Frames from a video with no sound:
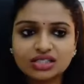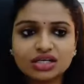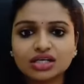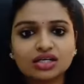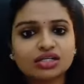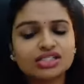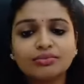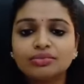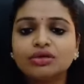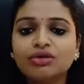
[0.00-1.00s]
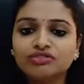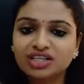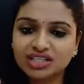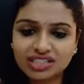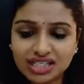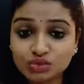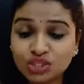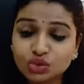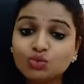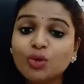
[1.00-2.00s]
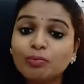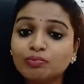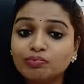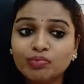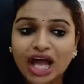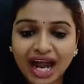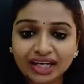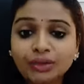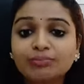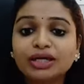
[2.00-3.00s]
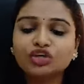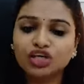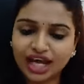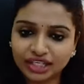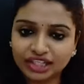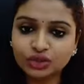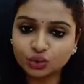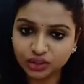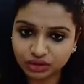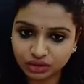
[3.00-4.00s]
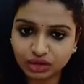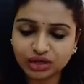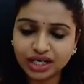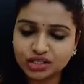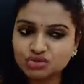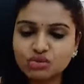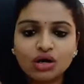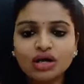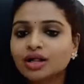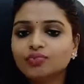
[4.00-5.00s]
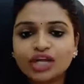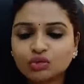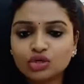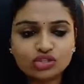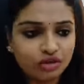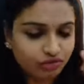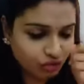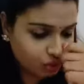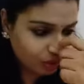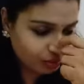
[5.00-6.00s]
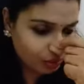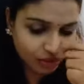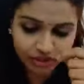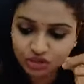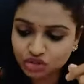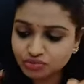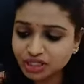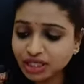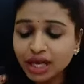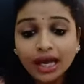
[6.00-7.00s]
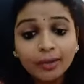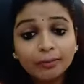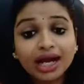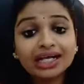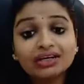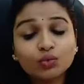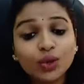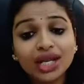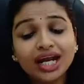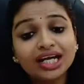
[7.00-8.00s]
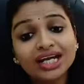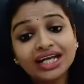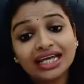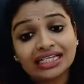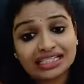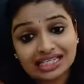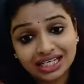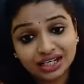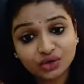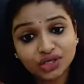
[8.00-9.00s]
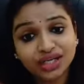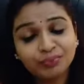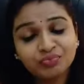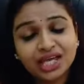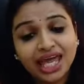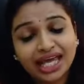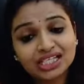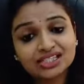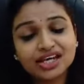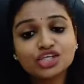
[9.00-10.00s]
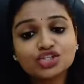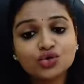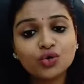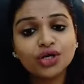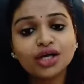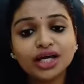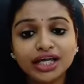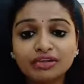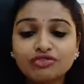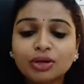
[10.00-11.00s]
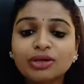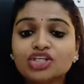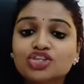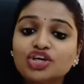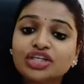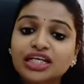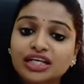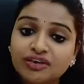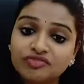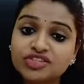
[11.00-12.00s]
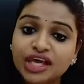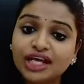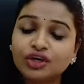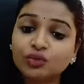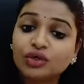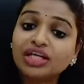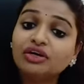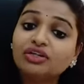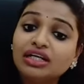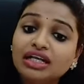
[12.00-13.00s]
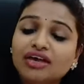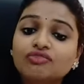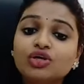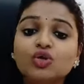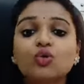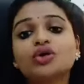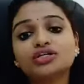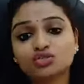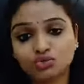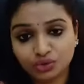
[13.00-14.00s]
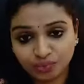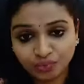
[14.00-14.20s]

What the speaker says: a symptom of the disease with no adding peculiarity to it. All right. So that was of no importance to me. But when I did an X-ray, okay, X-ray showed inflammation on the left side and only on the left lower zone.